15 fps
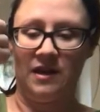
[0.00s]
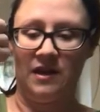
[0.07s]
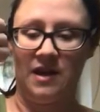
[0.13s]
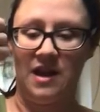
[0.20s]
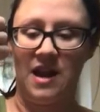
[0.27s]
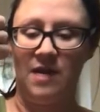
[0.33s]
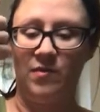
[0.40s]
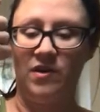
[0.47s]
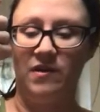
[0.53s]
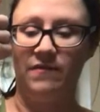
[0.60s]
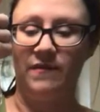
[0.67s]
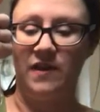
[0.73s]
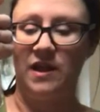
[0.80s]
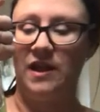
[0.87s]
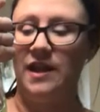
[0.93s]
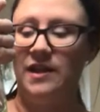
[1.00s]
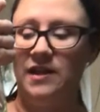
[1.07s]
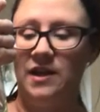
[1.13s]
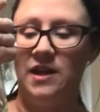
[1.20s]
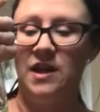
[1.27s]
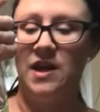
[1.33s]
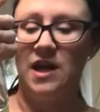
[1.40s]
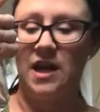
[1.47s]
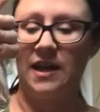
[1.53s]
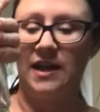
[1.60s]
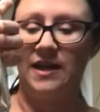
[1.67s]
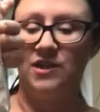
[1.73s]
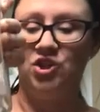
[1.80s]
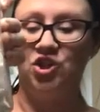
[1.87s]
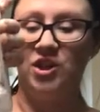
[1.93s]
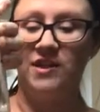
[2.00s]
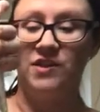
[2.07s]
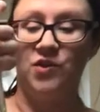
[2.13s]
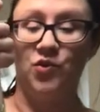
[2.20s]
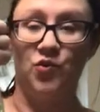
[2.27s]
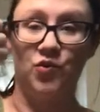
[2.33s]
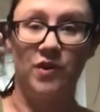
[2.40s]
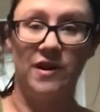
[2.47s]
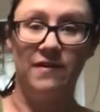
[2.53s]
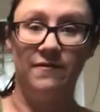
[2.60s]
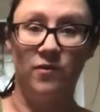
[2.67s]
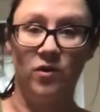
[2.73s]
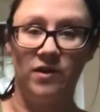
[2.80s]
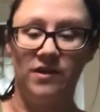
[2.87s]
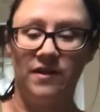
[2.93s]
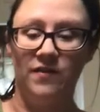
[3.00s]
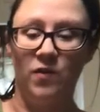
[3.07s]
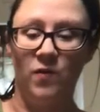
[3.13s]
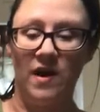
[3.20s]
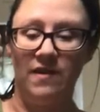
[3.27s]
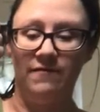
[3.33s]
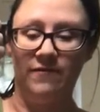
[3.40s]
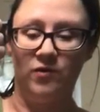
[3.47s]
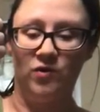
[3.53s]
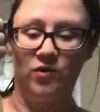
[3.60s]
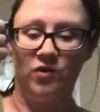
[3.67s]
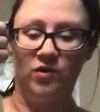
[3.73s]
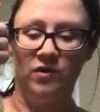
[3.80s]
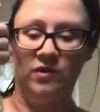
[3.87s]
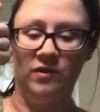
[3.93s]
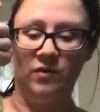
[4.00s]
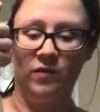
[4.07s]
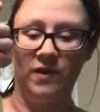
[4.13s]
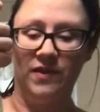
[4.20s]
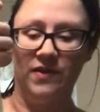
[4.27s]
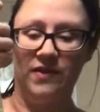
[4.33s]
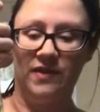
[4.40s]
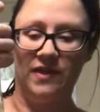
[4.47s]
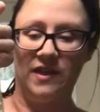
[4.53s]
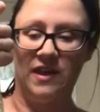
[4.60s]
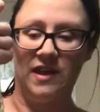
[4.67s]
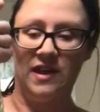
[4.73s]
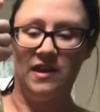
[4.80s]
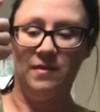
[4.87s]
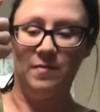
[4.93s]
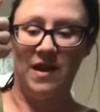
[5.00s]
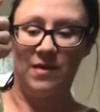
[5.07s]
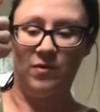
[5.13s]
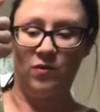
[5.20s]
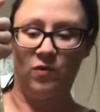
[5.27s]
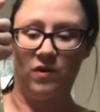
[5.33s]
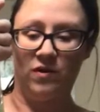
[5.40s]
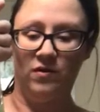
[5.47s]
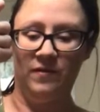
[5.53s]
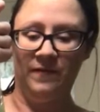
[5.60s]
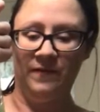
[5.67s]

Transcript: And I'm going to fill it again just 3/4 of the way full with the baby oil.